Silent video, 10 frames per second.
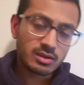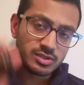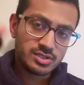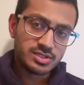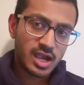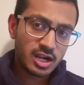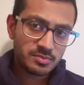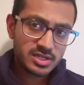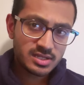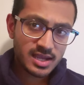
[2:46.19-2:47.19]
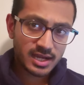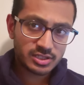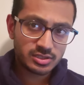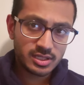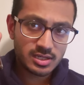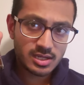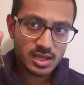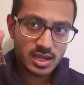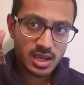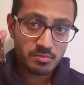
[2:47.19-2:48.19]
The Desire Me, actually,
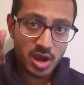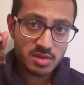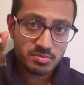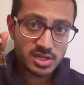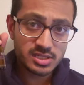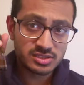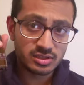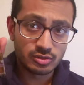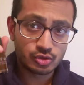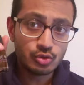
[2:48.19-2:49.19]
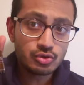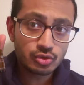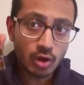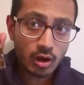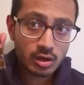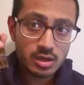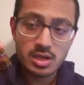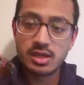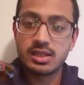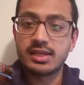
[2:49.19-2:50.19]
in my opinion, is a little too strong.
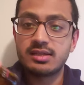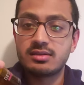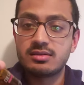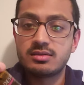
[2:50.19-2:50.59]
Like,